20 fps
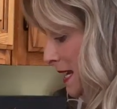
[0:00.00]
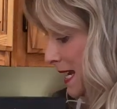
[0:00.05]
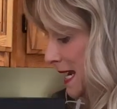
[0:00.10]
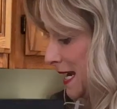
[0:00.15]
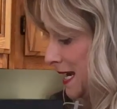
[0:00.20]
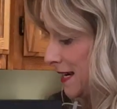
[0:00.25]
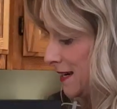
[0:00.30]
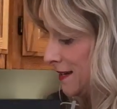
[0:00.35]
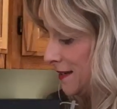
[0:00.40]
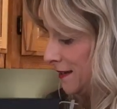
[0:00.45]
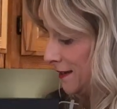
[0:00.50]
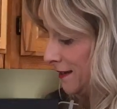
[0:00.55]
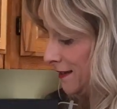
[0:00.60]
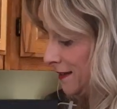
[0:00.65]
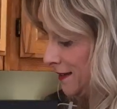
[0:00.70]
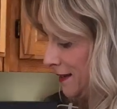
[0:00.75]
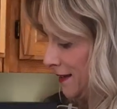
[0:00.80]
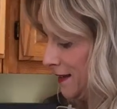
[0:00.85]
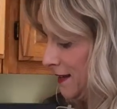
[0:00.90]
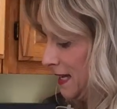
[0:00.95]
be?
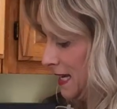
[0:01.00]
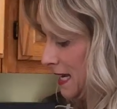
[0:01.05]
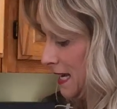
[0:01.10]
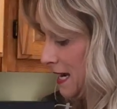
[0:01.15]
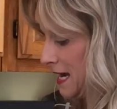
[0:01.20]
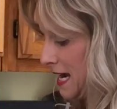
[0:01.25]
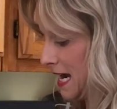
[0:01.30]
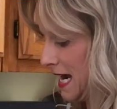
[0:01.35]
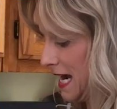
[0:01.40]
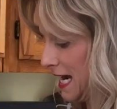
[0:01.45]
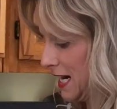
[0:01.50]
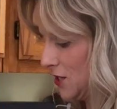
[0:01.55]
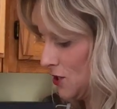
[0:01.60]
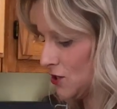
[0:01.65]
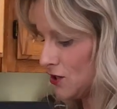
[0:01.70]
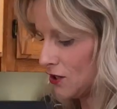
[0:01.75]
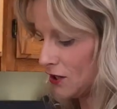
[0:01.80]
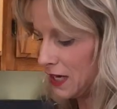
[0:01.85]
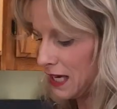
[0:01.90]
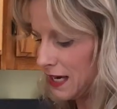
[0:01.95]
I
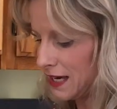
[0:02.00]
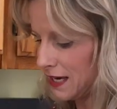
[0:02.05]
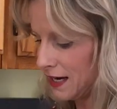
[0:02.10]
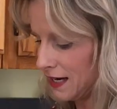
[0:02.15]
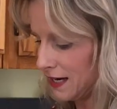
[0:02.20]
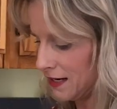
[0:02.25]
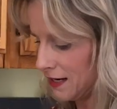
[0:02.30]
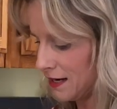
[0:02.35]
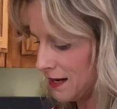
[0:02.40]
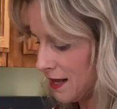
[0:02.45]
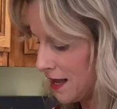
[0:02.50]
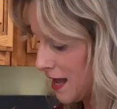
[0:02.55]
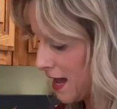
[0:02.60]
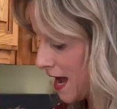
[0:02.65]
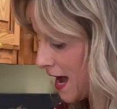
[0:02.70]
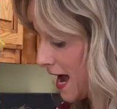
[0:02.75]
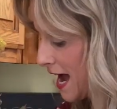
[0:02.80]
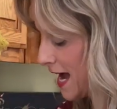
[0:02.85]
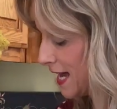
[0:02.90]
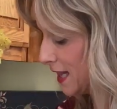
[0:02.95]
sure can.
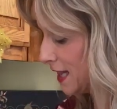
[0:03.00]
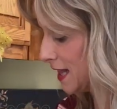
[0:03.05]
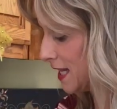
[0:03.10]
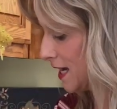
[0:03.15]
I